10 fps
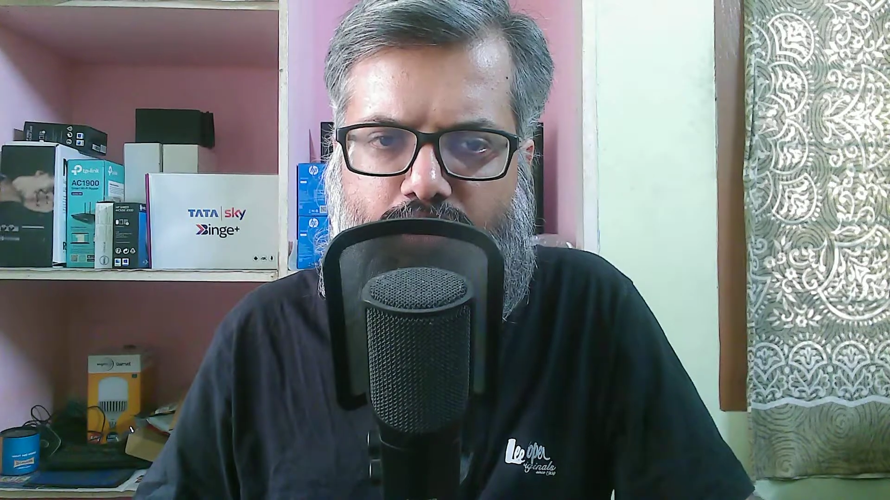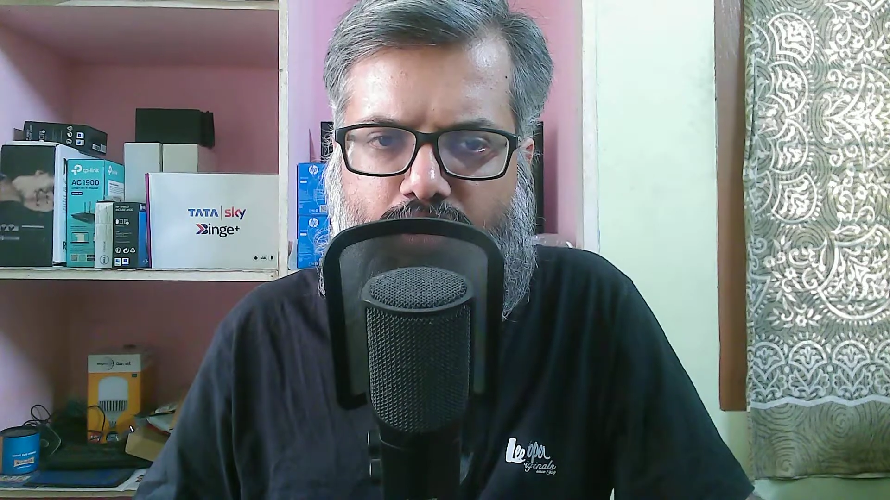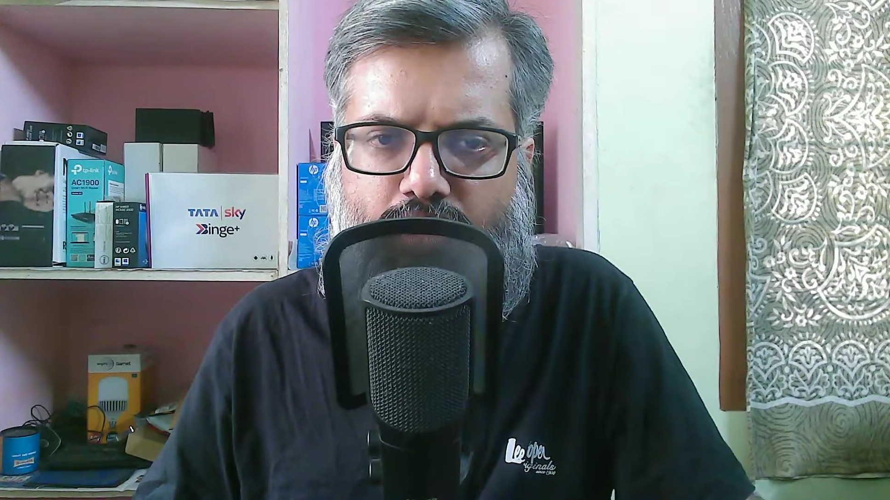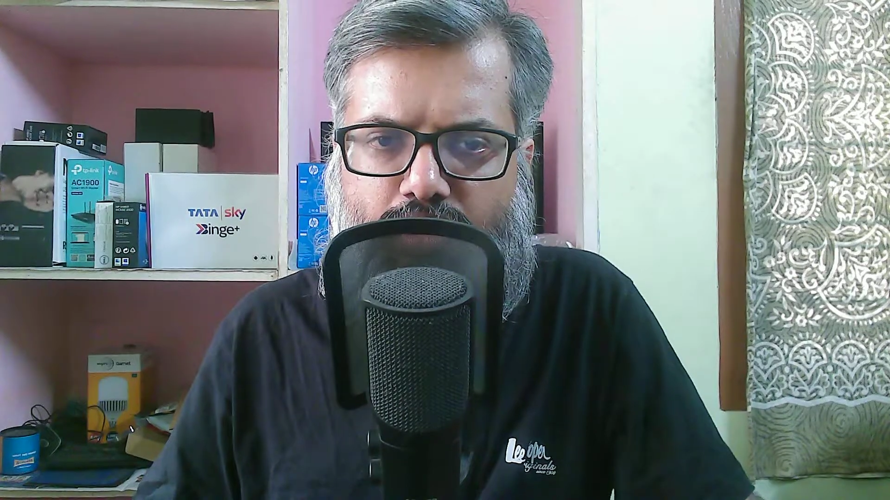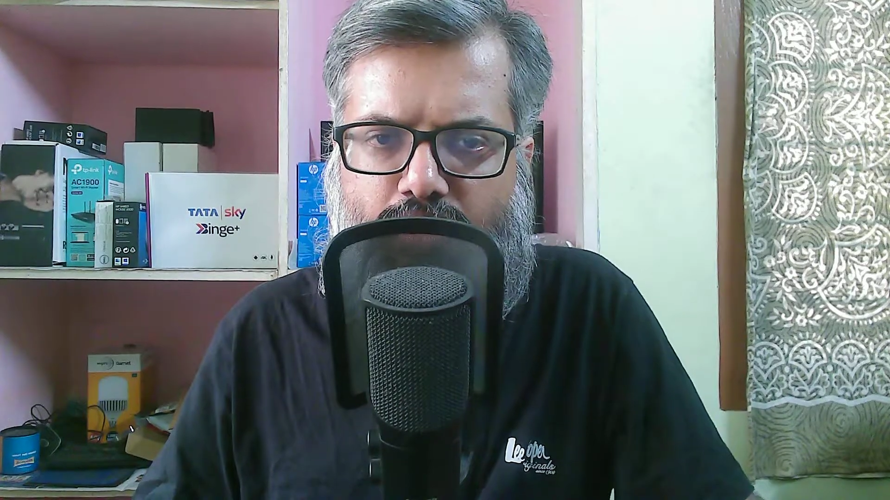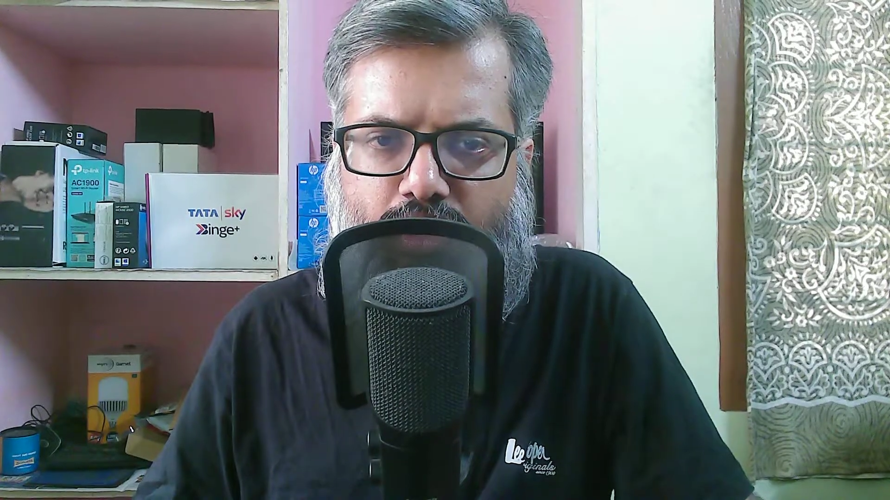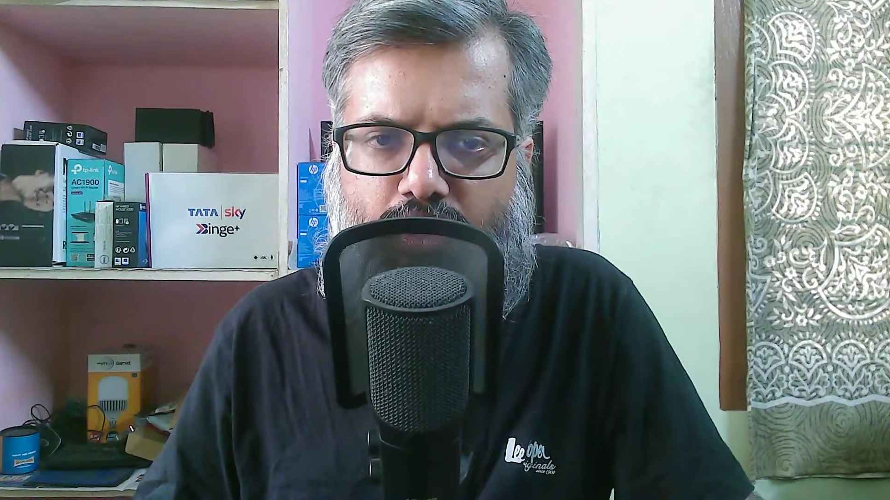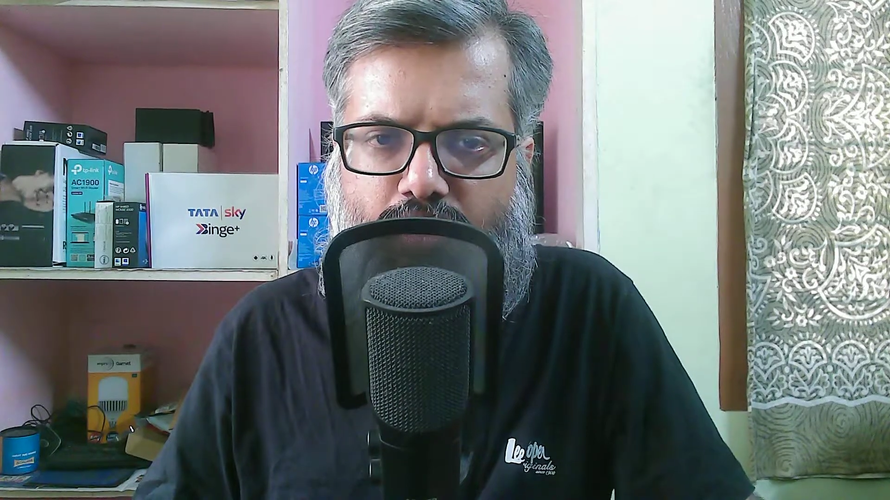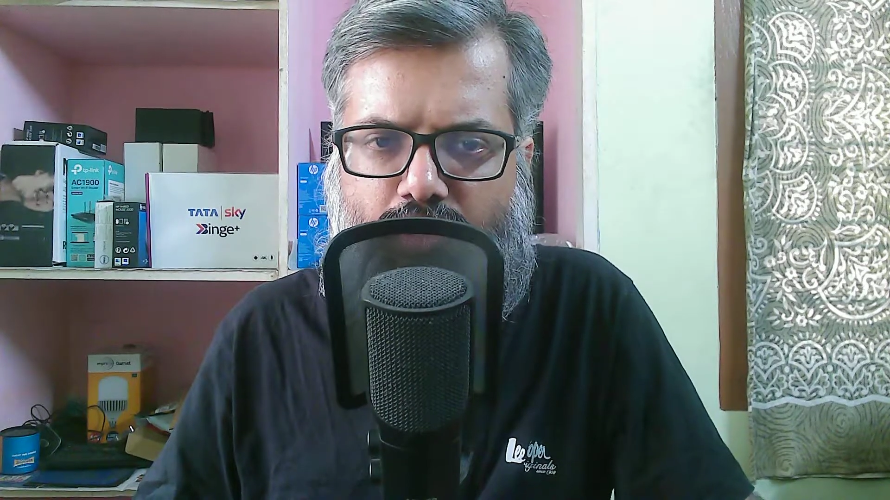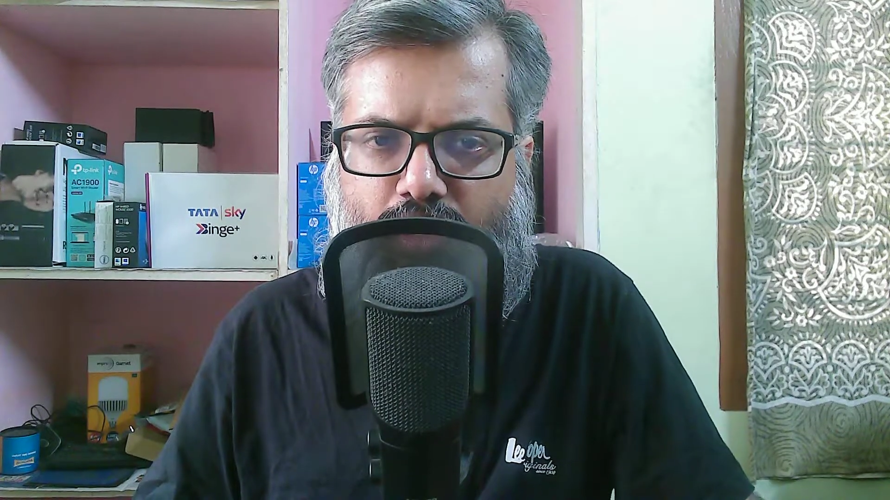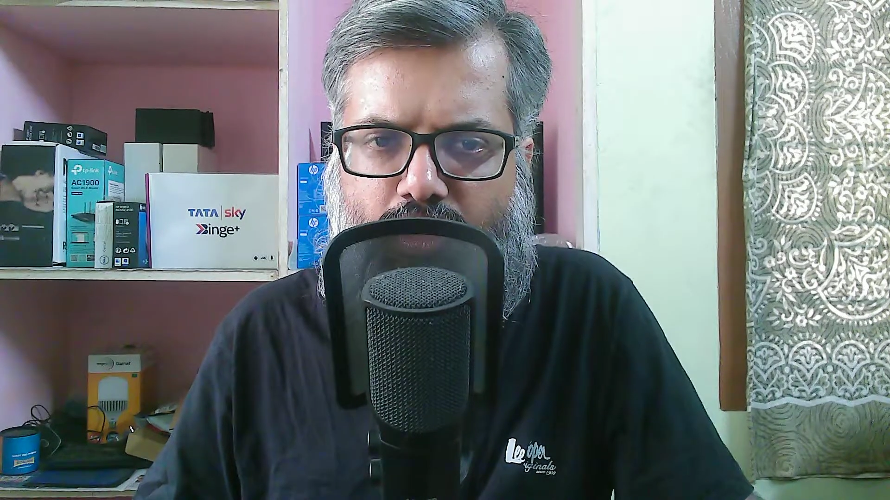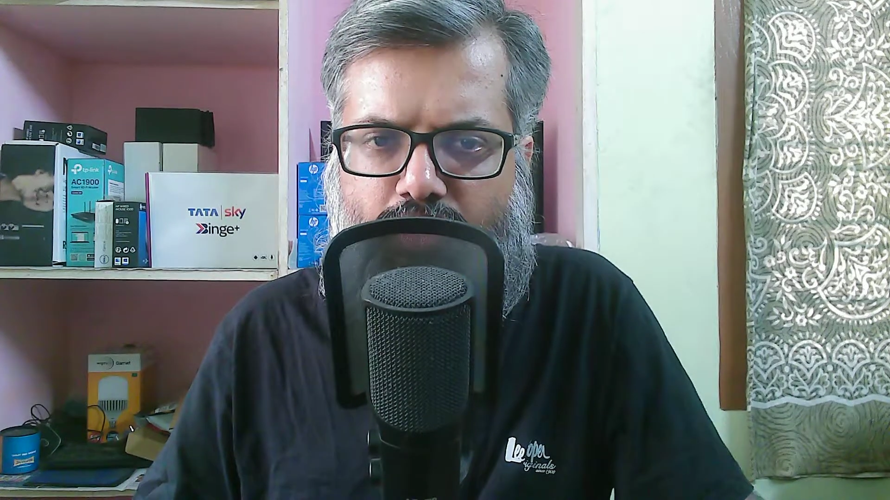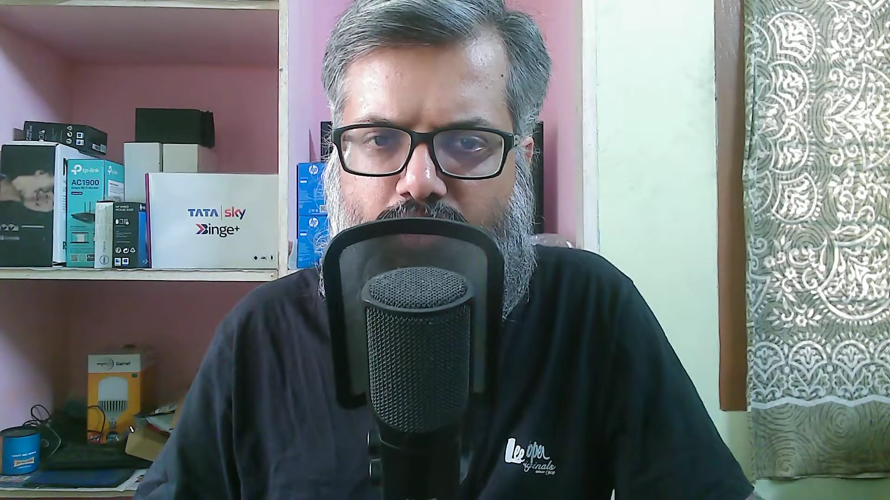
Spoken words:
it starts catching